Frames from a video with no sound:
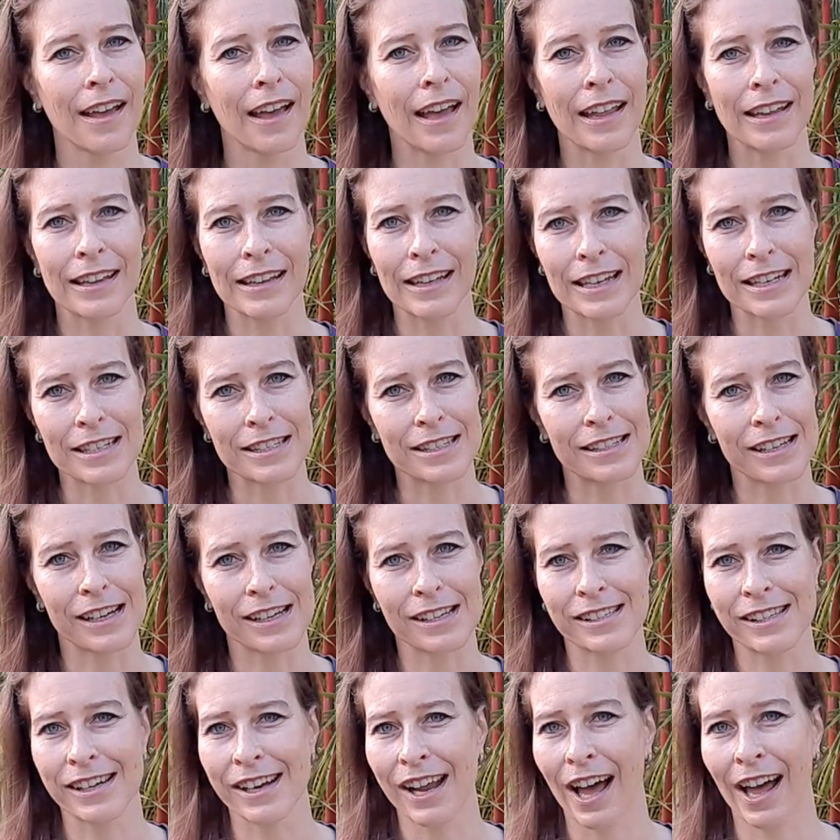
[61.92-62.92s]
And this
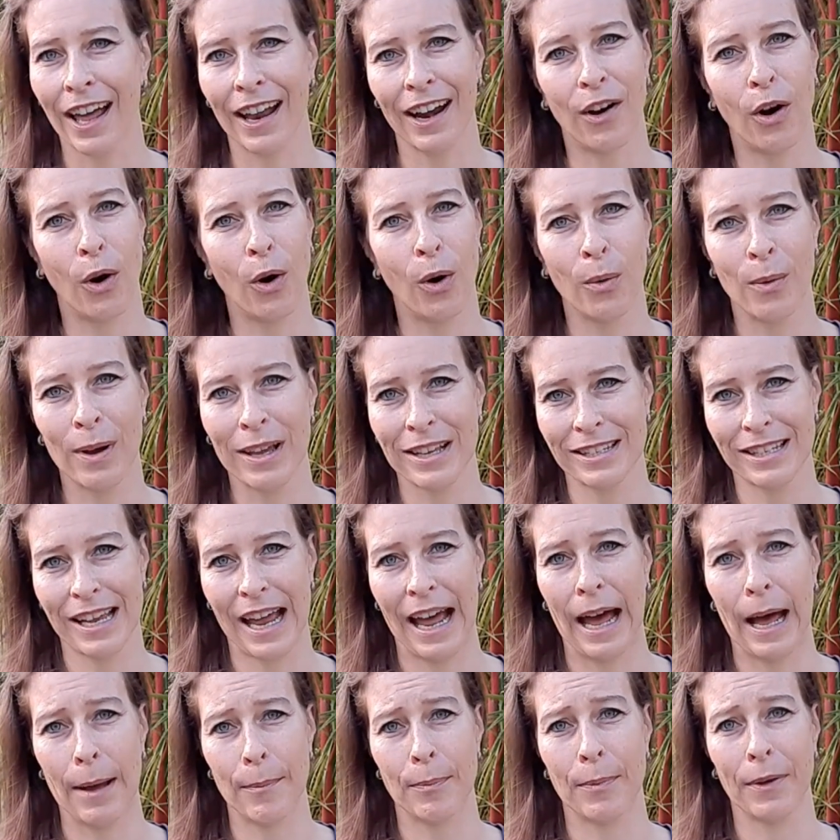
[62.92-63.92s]
does not always
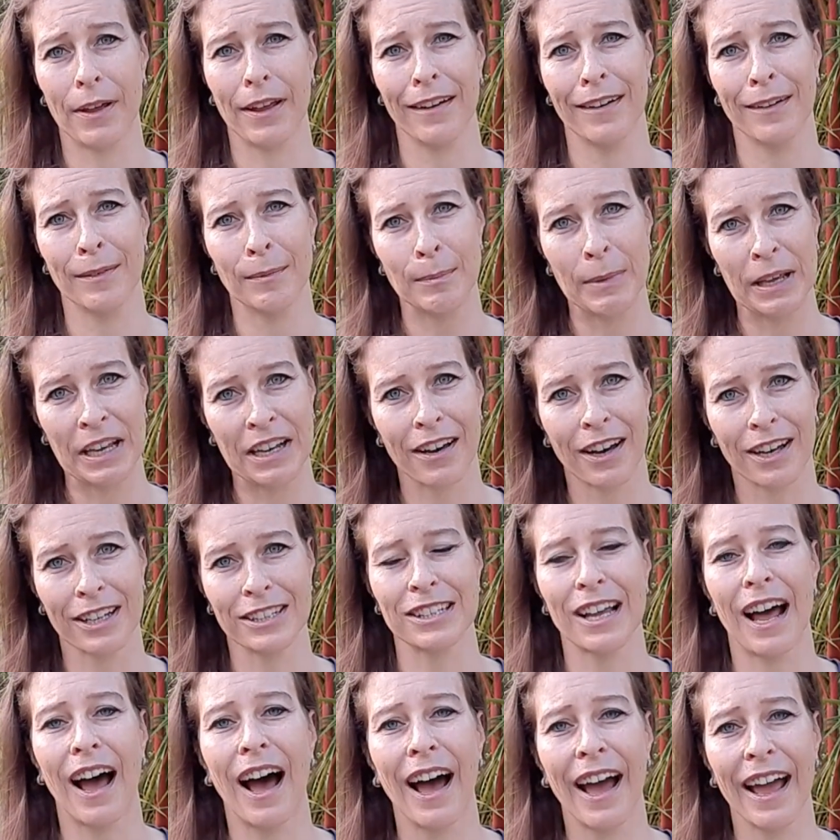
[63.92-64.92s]
happen
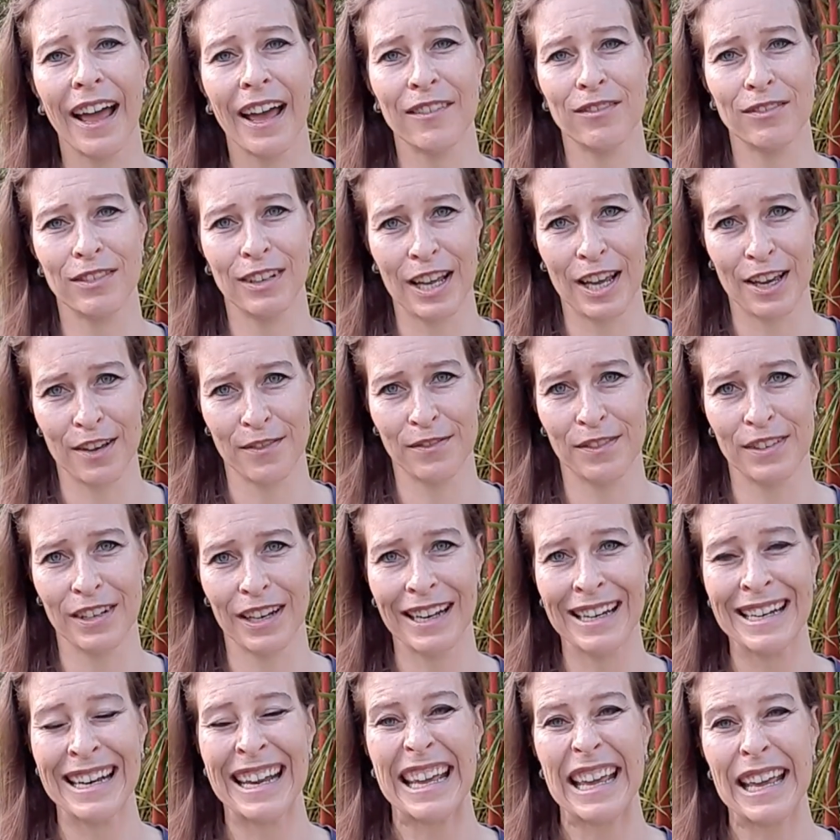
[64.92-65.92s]
because I have lived
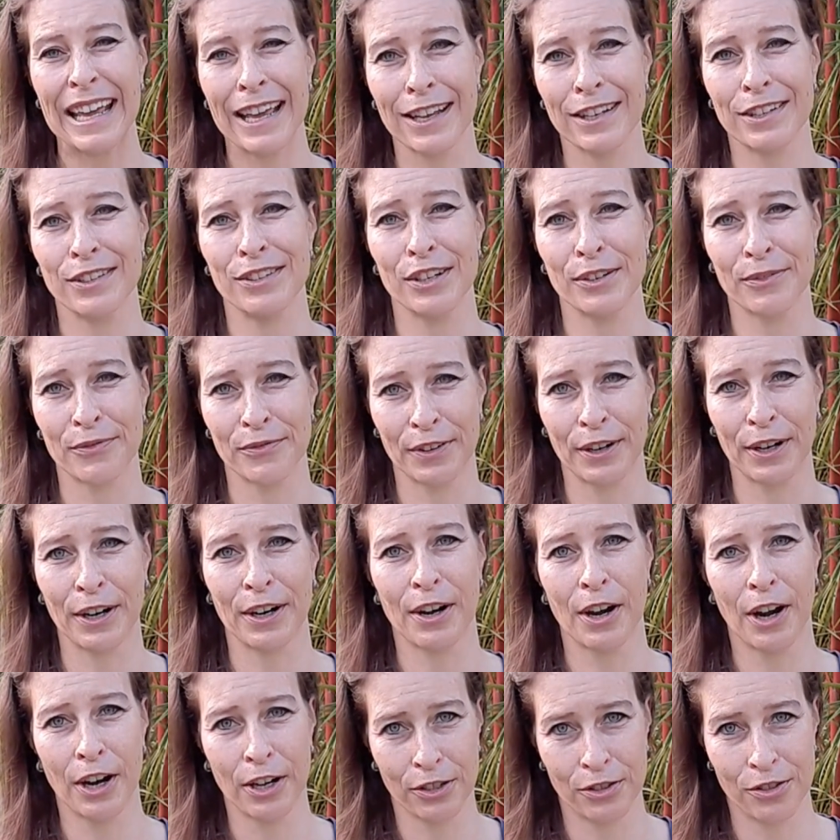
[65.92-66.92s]
in eight different
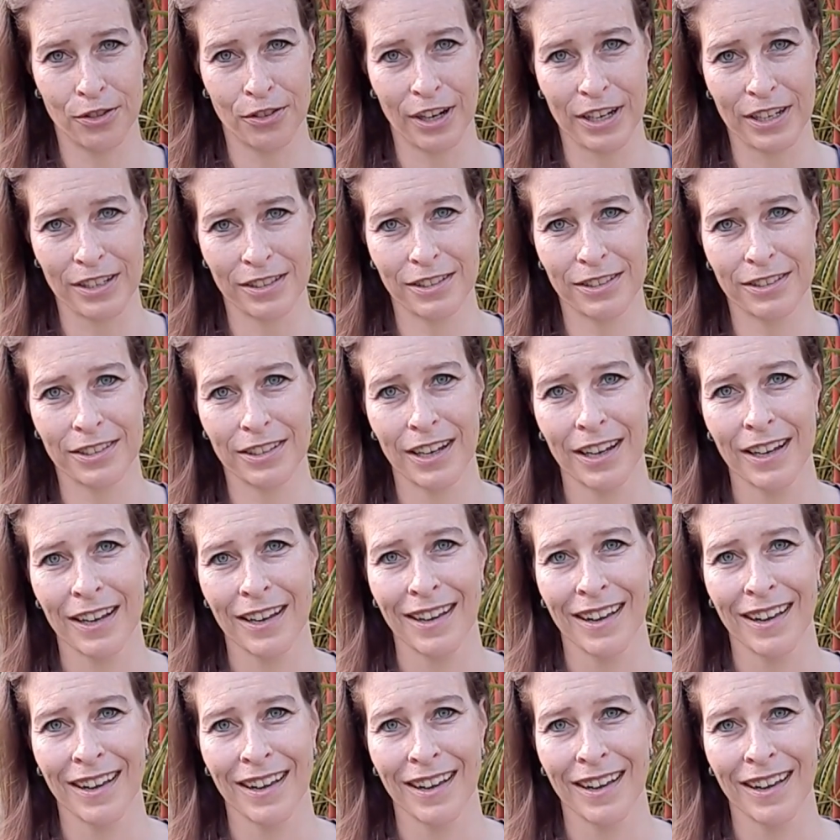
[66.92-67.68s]
countries.